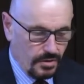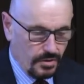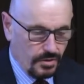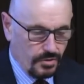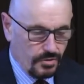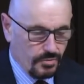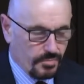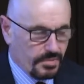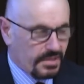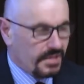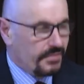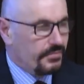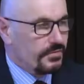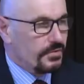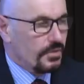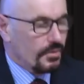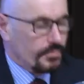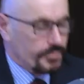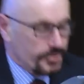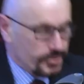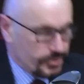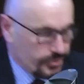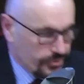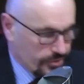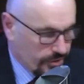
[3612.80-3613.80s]
You'll be given an
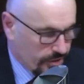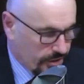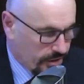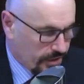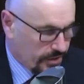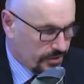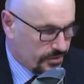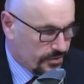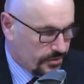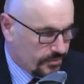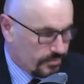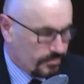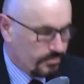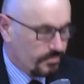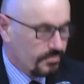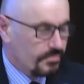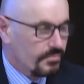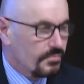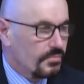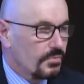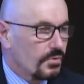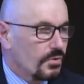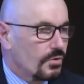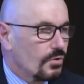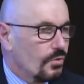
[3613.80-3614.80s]
opportunity to
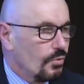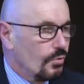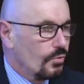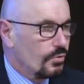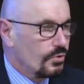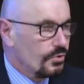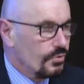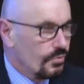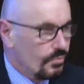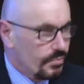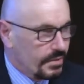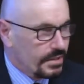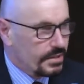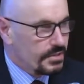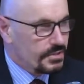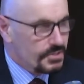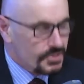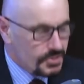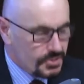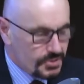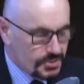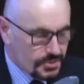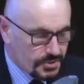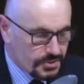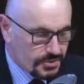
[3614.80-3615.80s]
call your
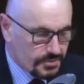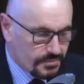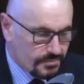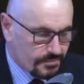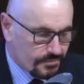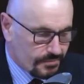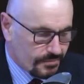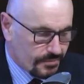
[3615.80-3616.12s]
witnesses.